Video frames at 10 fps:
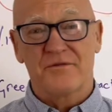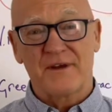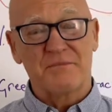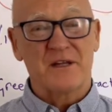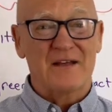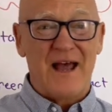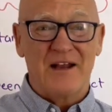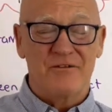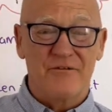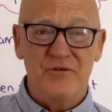something to
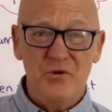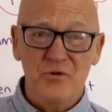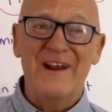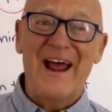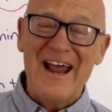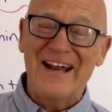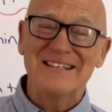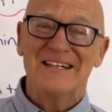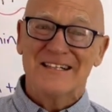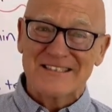add to food
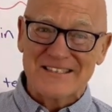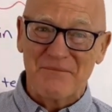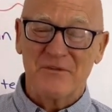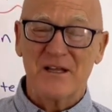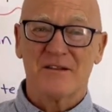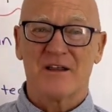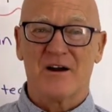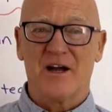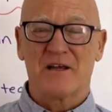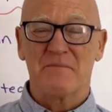and something that
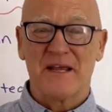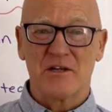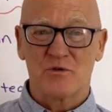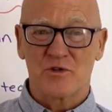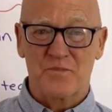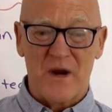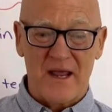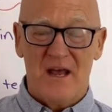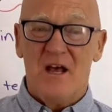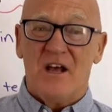I can make into a spray.
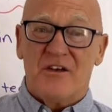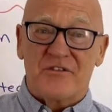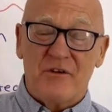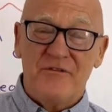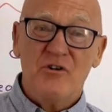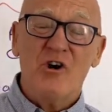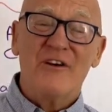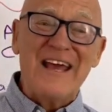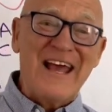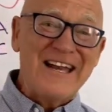So if you've got
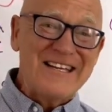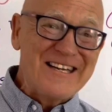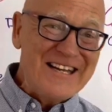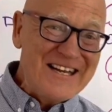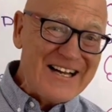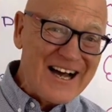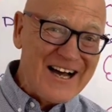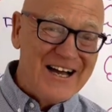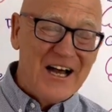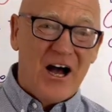
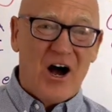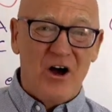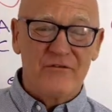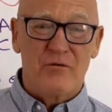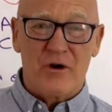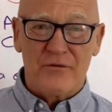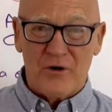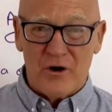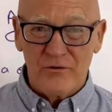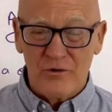candida overgrowth
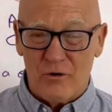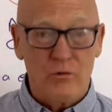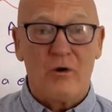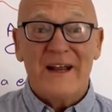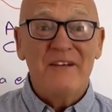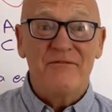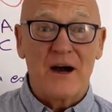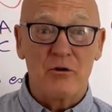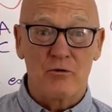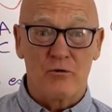on your, or any
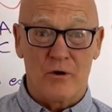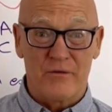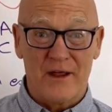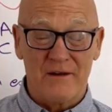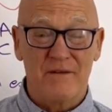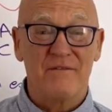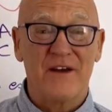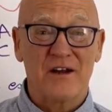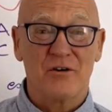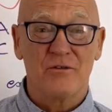fungal growth, in
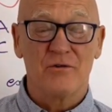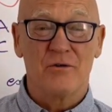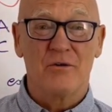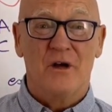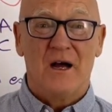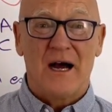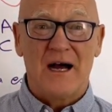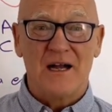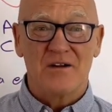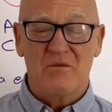fact, on your
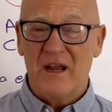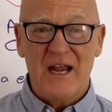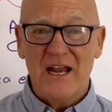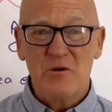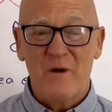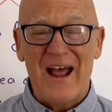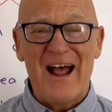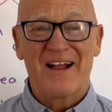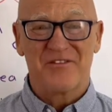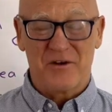anywhere
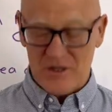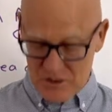outside